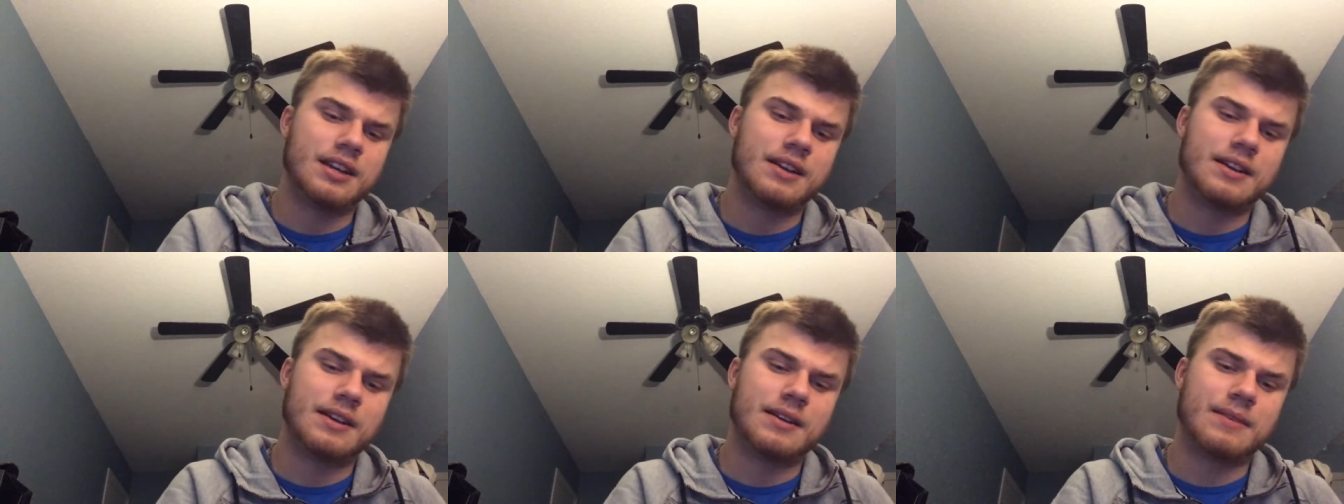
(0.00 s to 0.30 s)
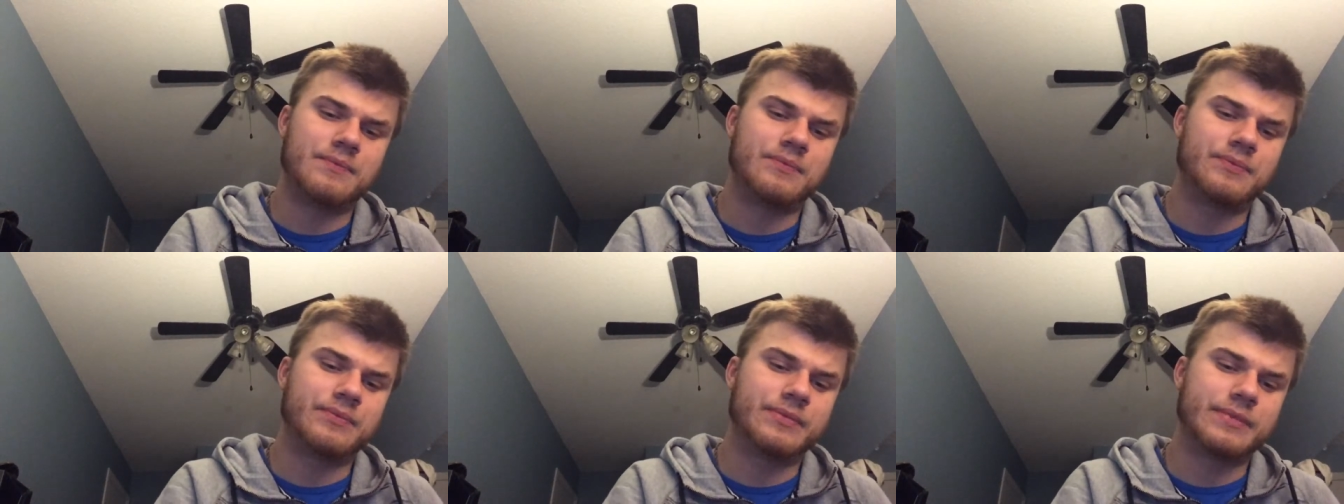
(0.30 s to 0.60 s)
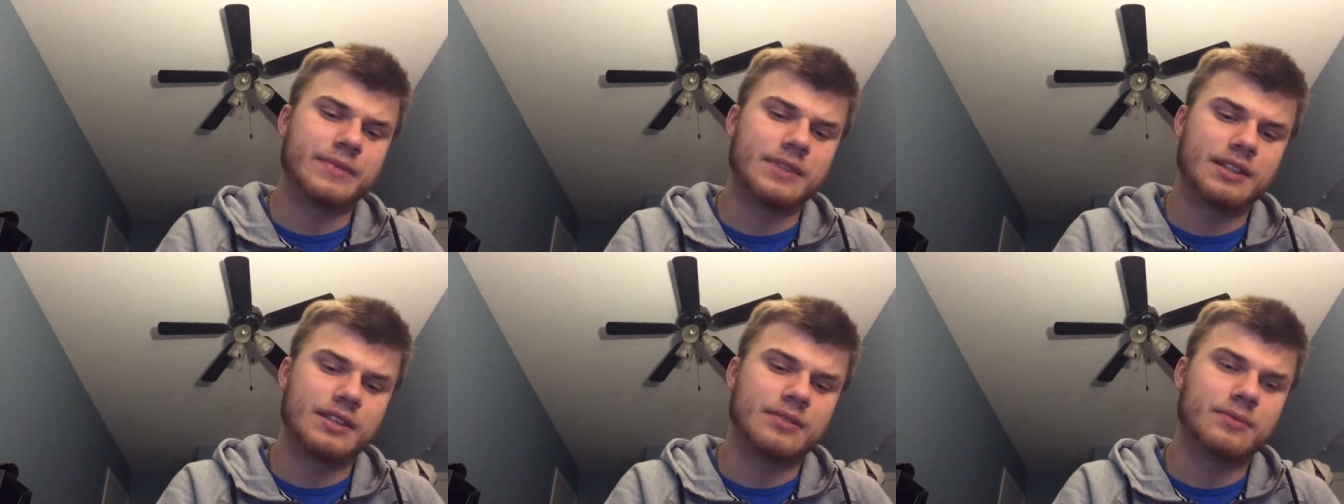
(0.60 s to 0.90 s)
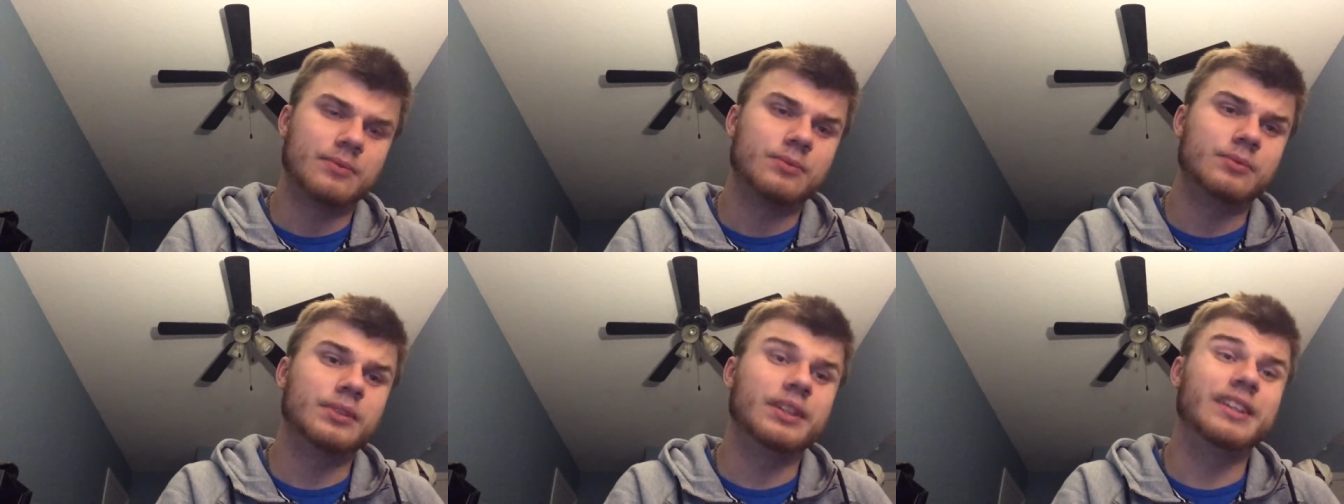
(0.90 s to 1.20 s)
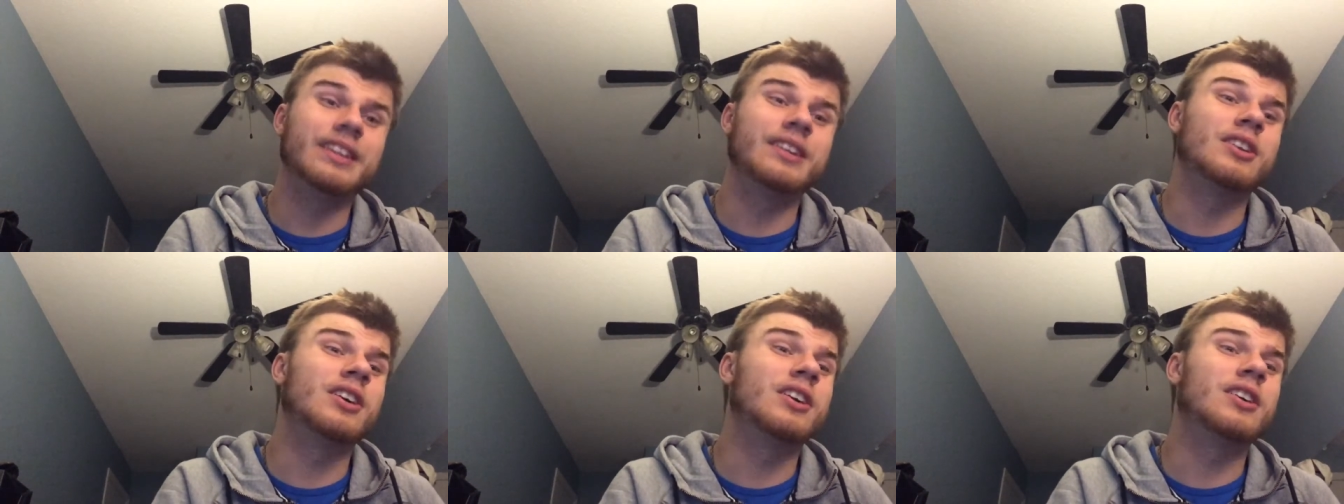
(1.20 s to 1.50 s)
Um, you
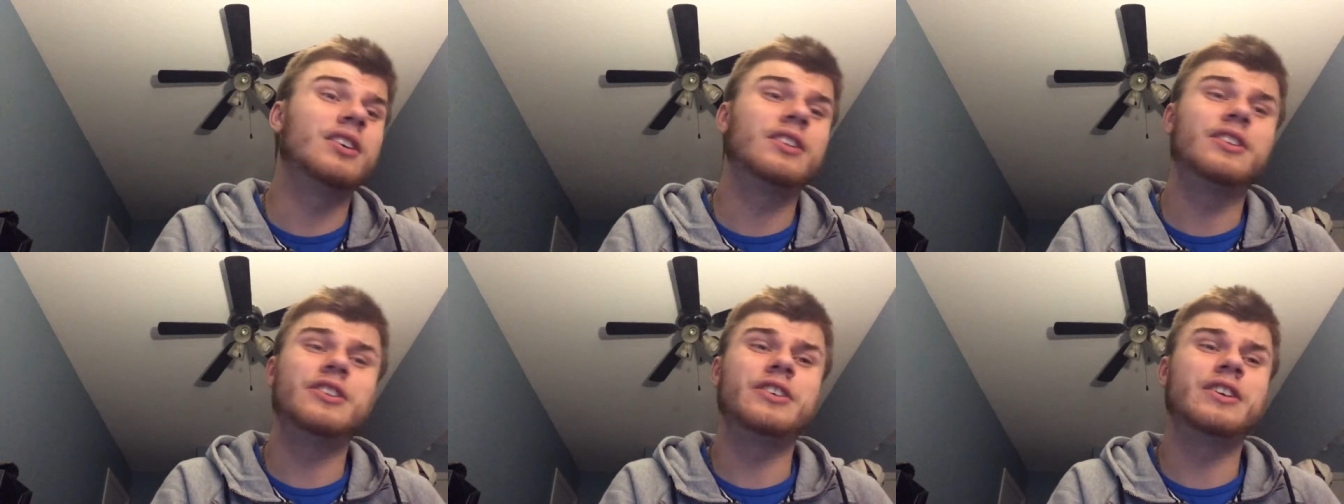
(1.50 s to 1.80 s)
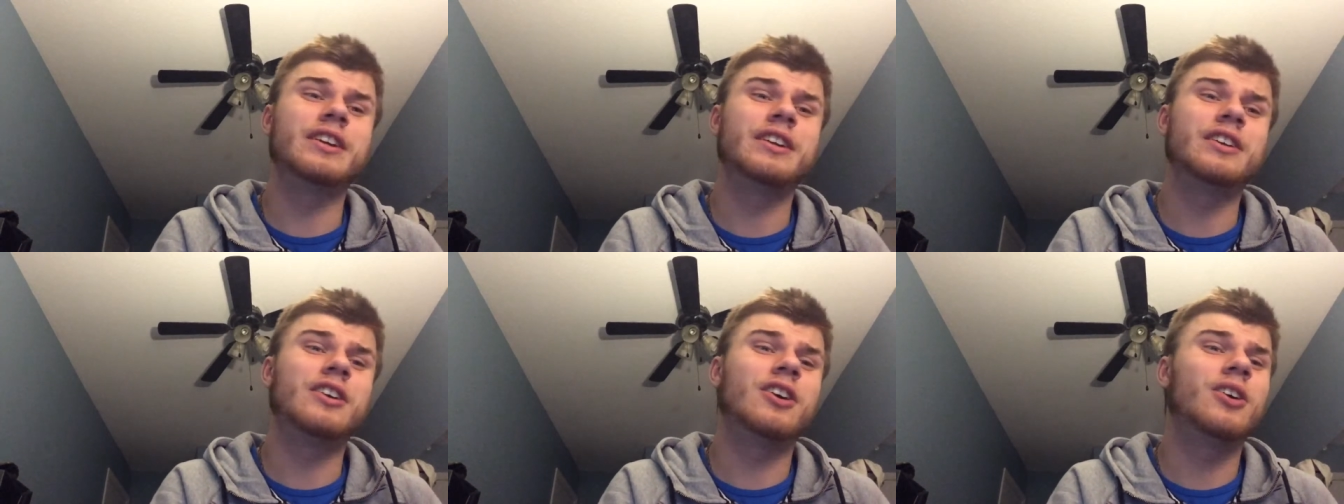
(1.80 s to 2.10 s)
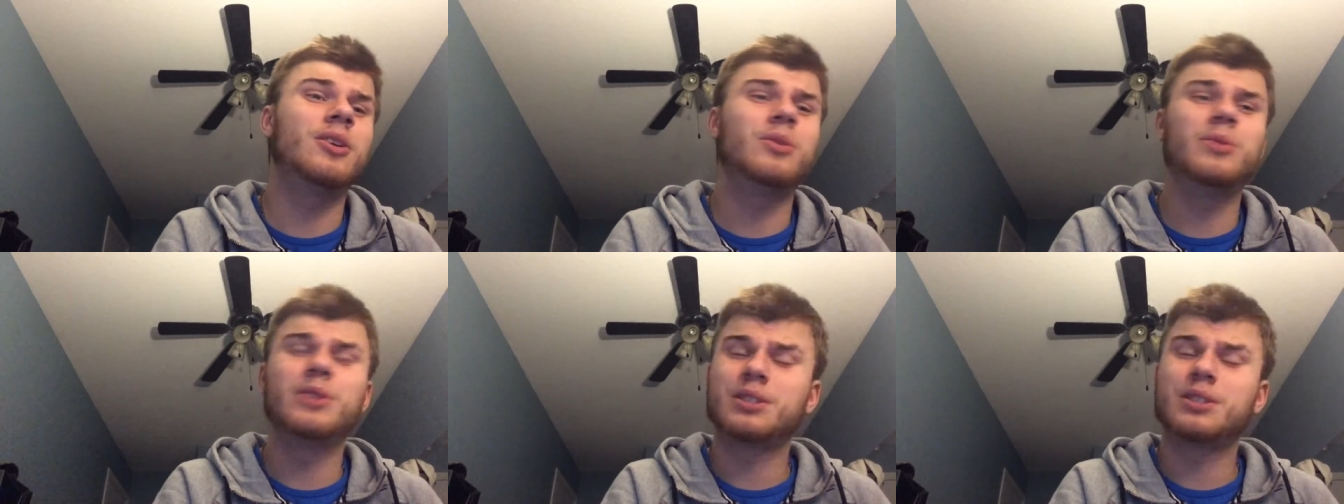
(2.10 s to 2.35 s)
can you can all